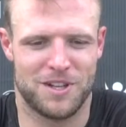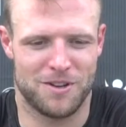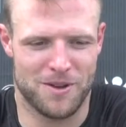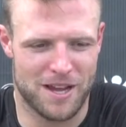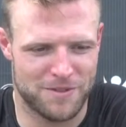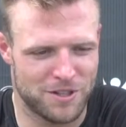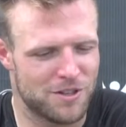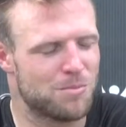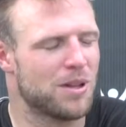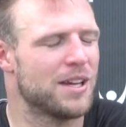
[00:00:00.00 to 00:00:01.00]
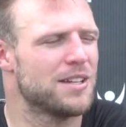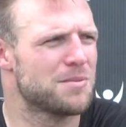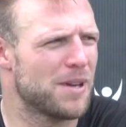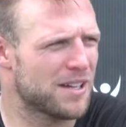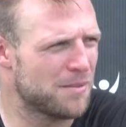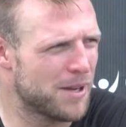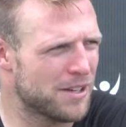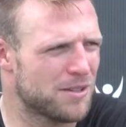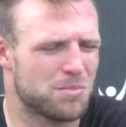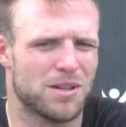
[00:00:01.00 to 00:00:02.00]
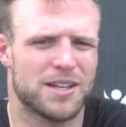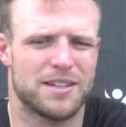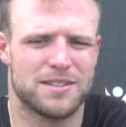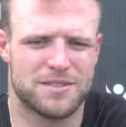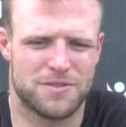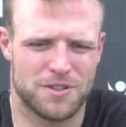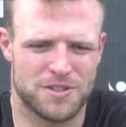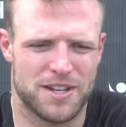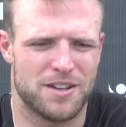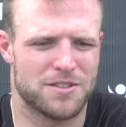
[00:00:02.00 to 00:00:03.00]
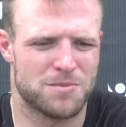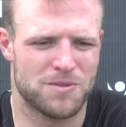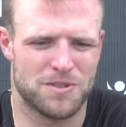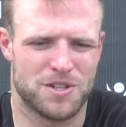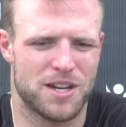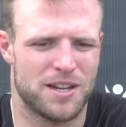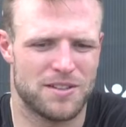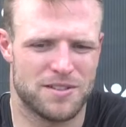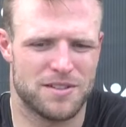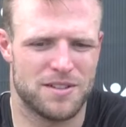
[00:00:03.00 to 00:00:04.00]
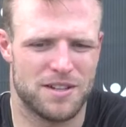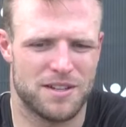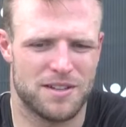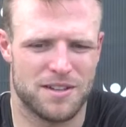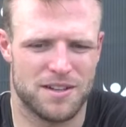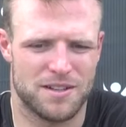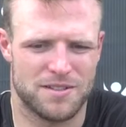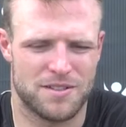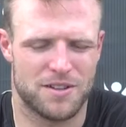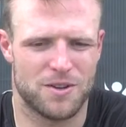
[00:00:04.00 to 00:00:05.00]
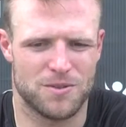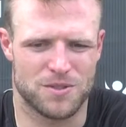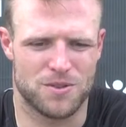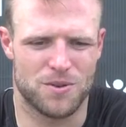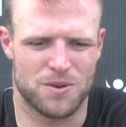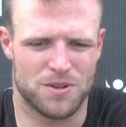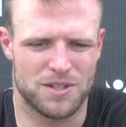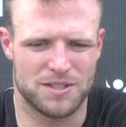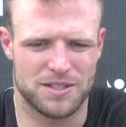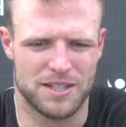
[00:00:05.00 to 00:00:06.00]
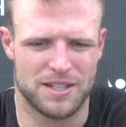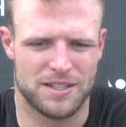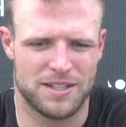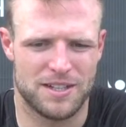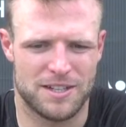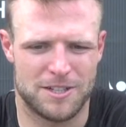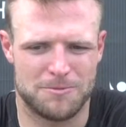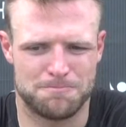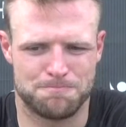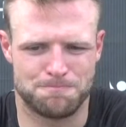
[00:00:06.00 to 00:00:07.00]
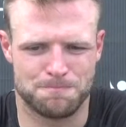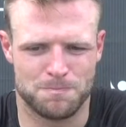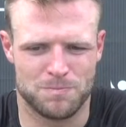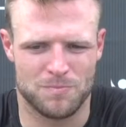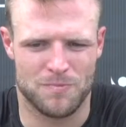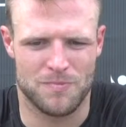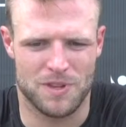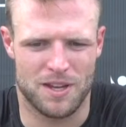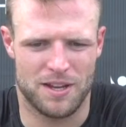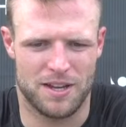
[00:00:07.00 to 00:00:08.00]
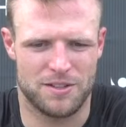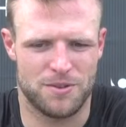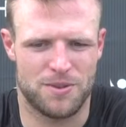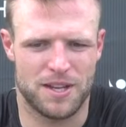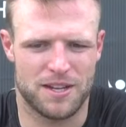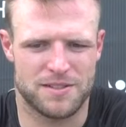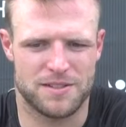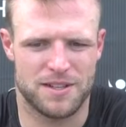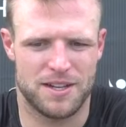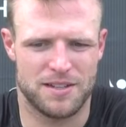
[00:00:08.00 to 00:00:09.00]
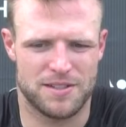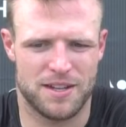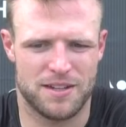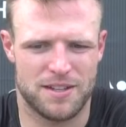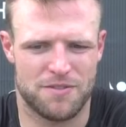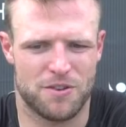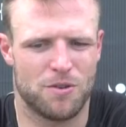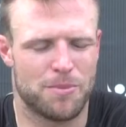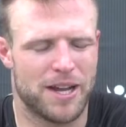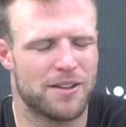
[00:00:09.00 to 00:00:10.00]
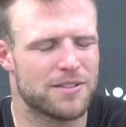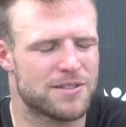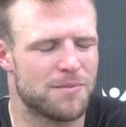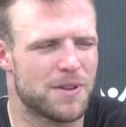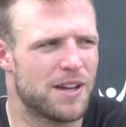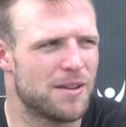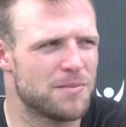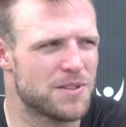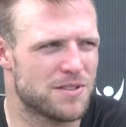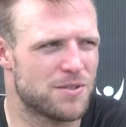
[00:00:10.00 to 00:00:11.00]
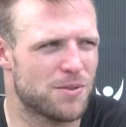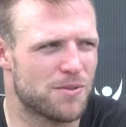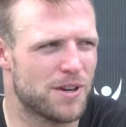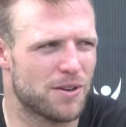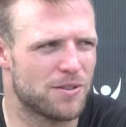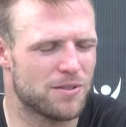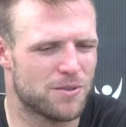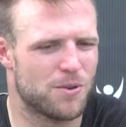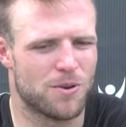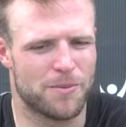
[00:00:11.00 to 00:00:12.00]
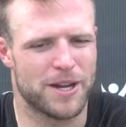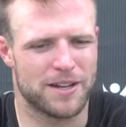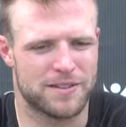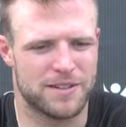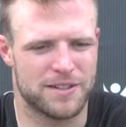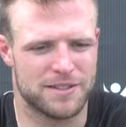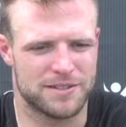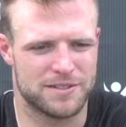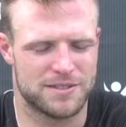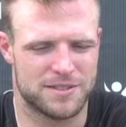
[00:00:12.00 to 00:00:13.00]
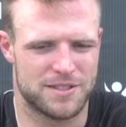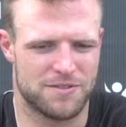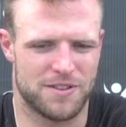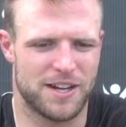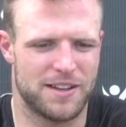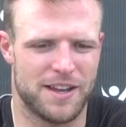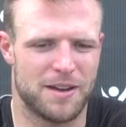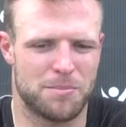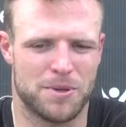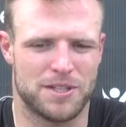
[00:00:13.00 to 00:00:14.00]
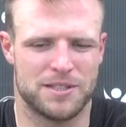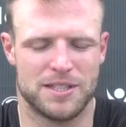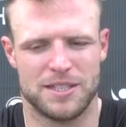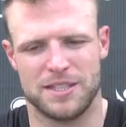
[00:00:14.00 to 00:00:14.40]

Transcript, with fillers: you know, having good plays, back-to-back good plays, first downs, move the change, and, and uh, to go and score. And um, I, I, do think it's it is a difficult balance sometimes as a dual-threat quarterback to to find that. But